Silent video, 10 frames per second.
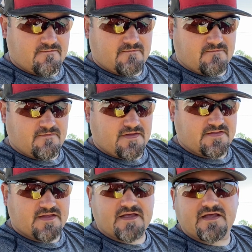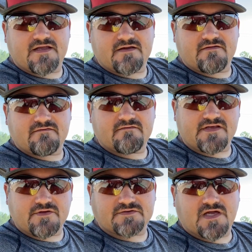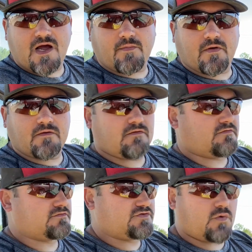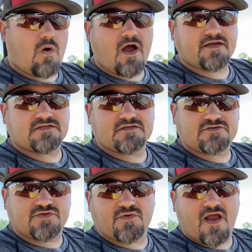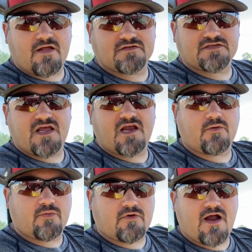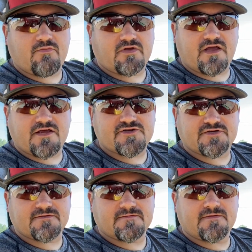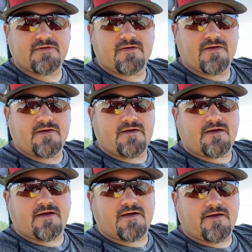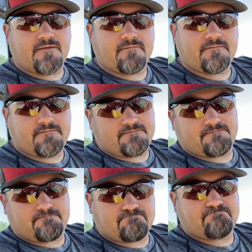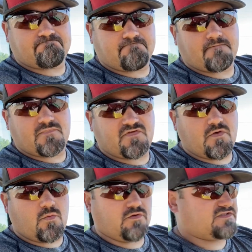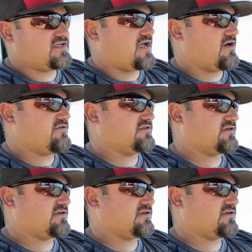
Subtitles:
then Yield Topper twice, 2 gallons an acre per application. So we'll see how this